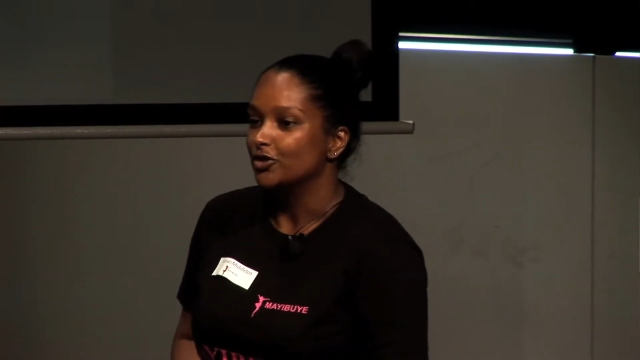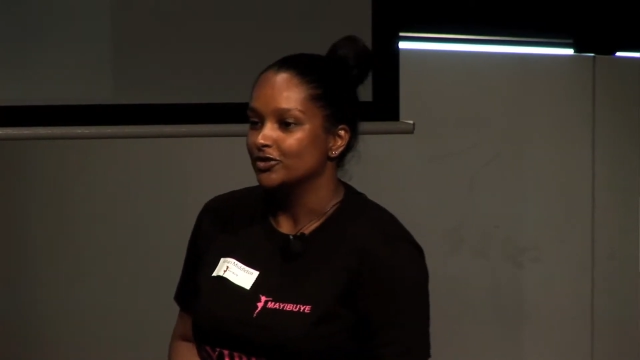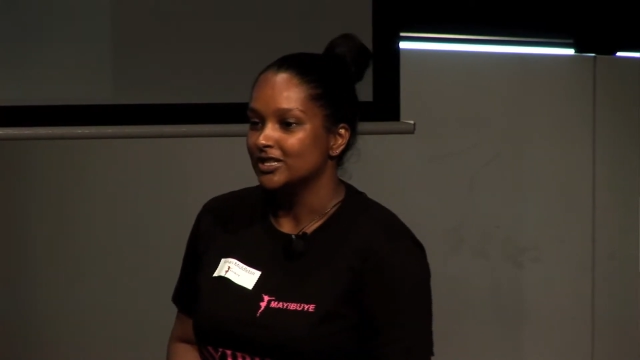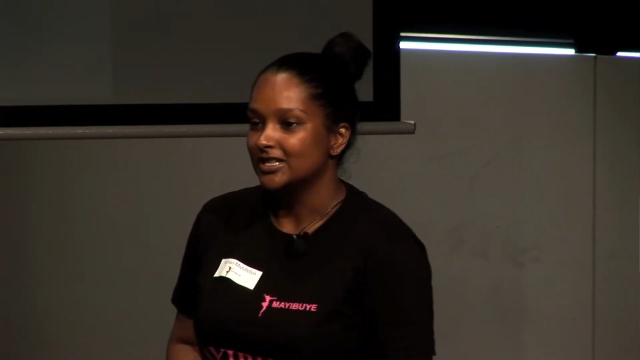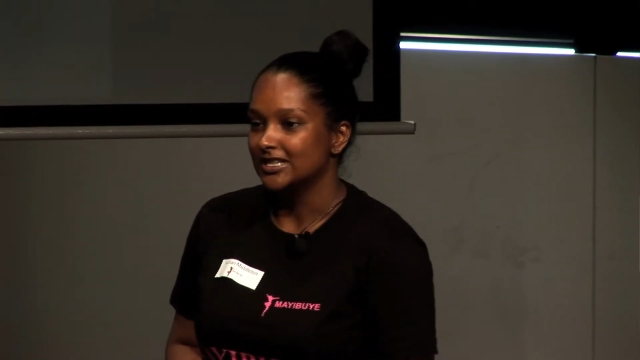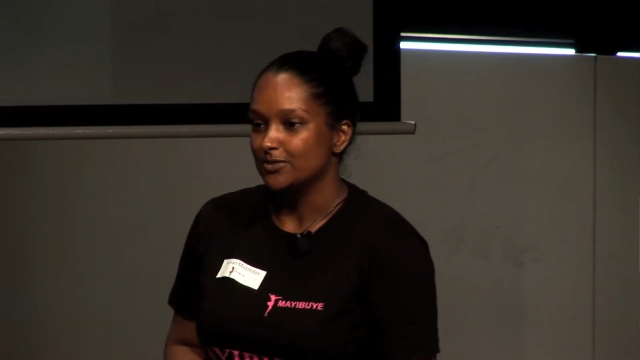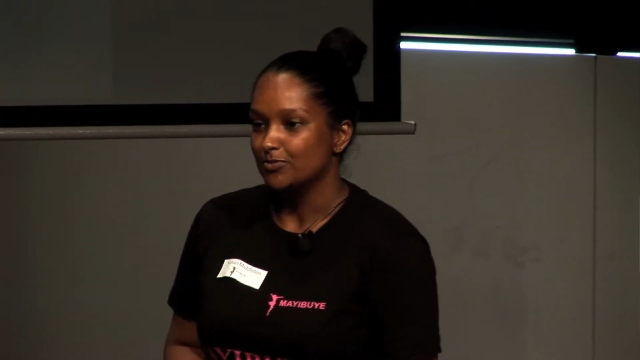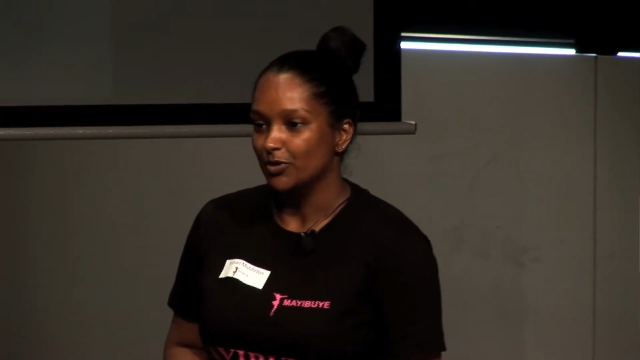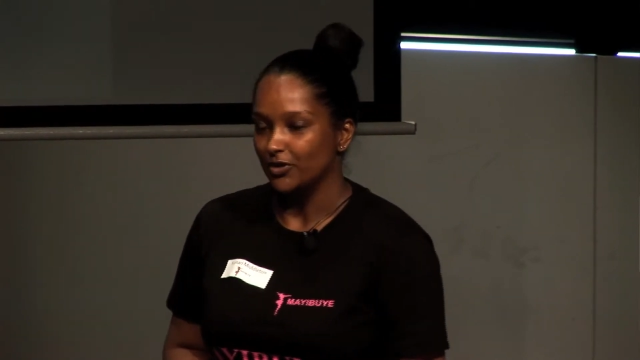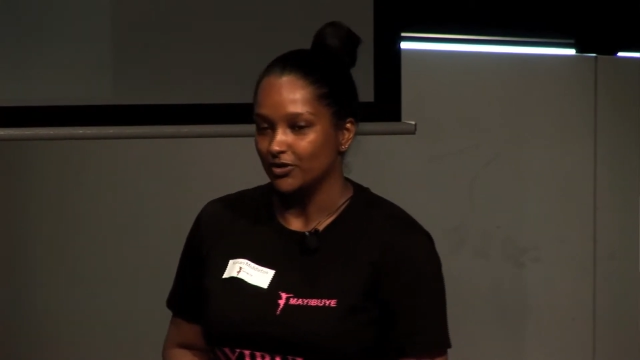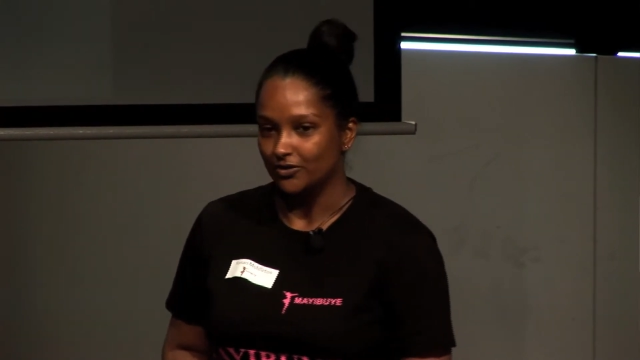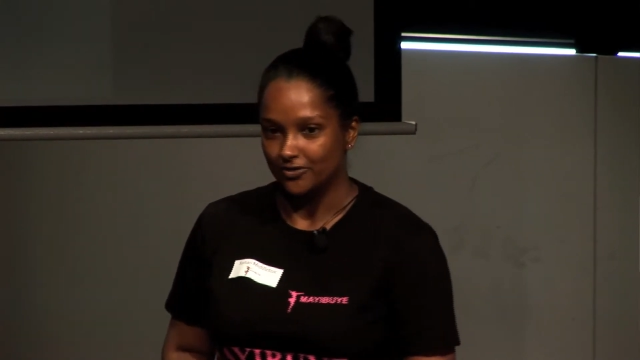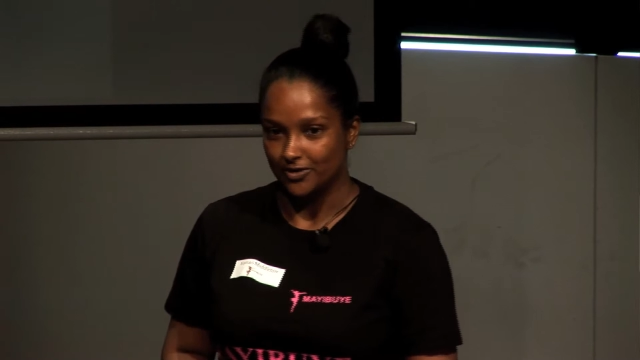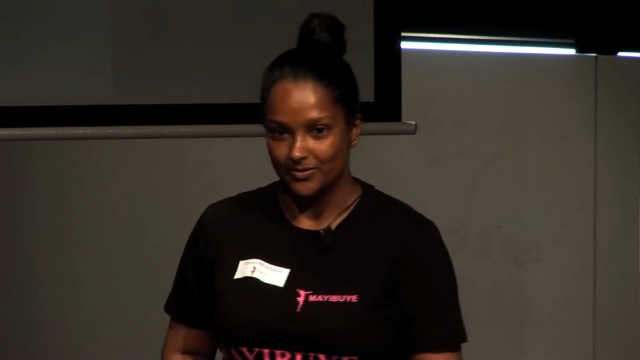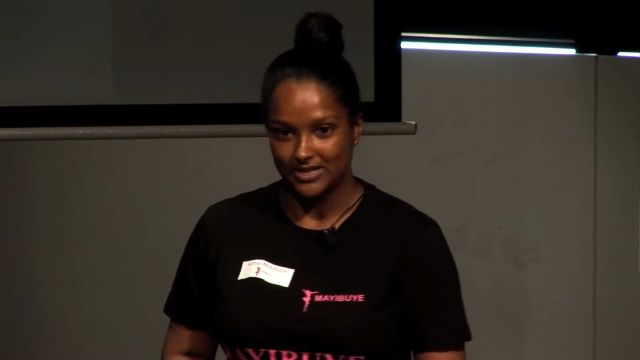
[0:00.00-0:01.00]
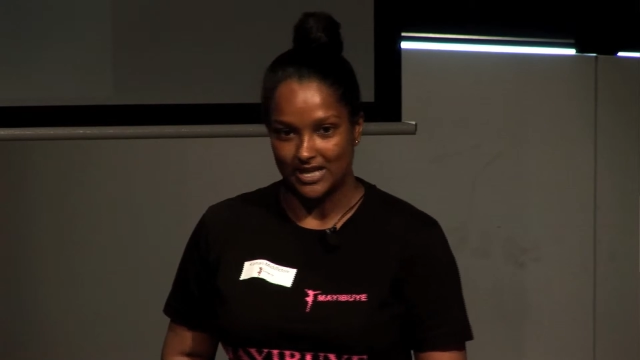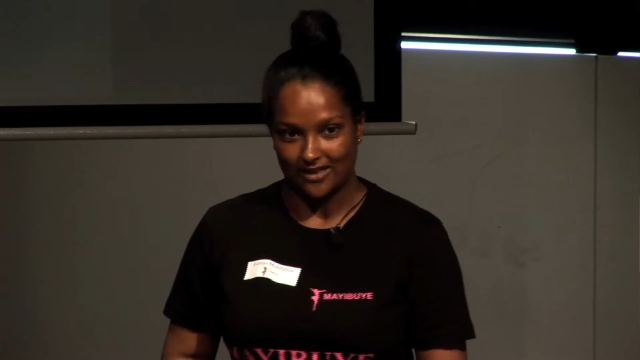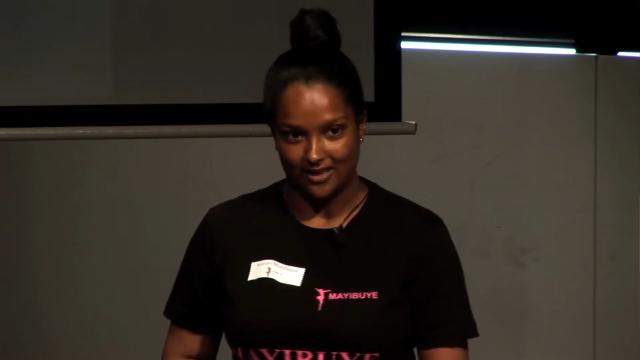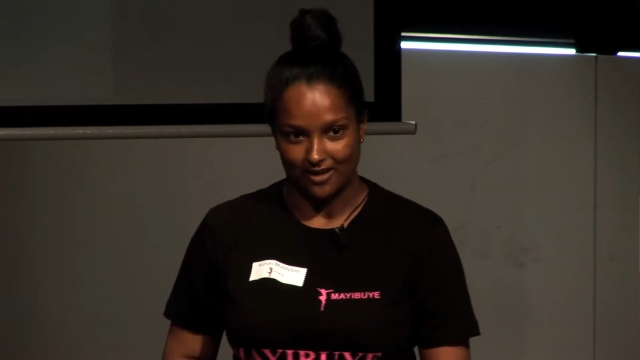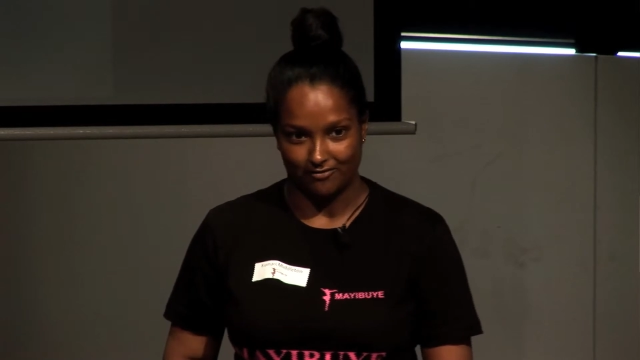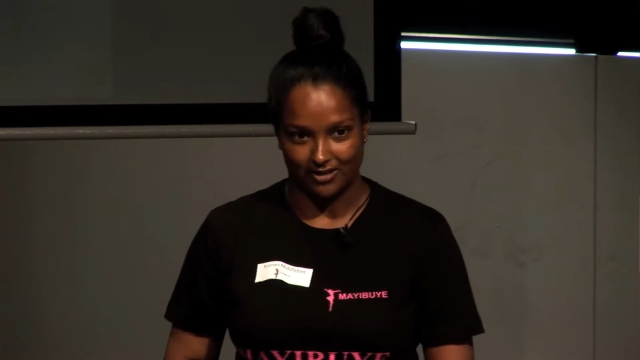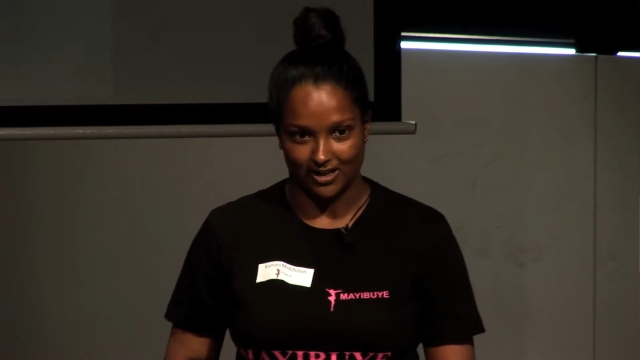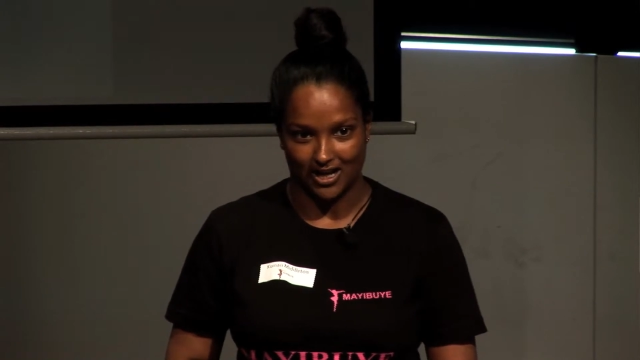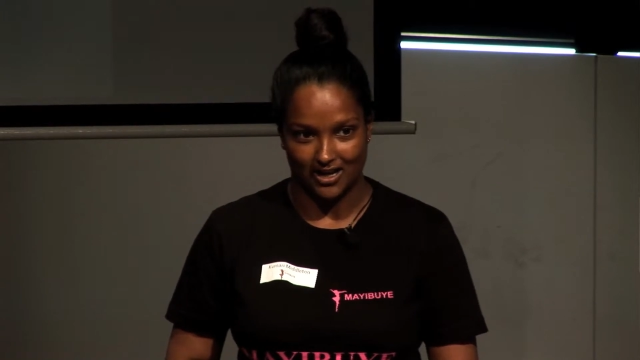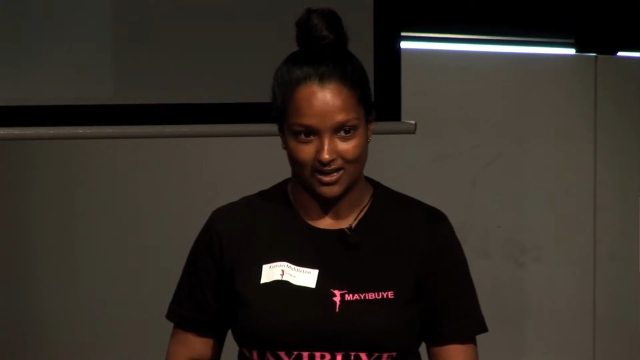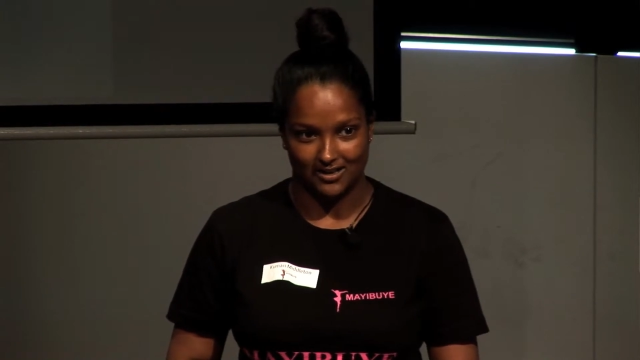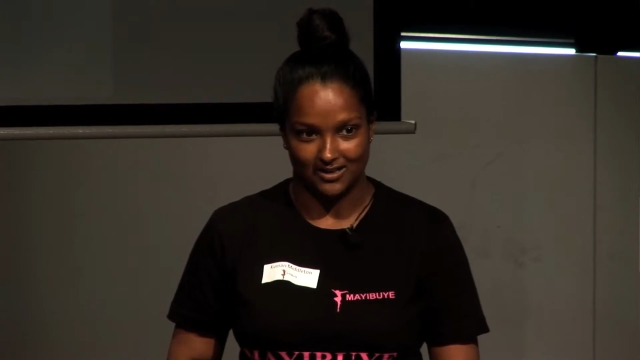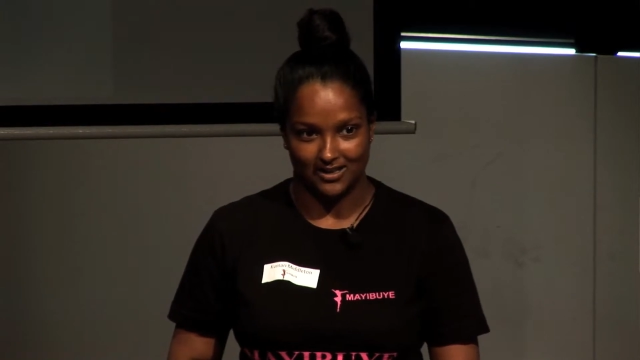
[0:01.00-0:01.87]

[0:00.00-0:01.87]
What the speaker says: called Sipho from South Africa,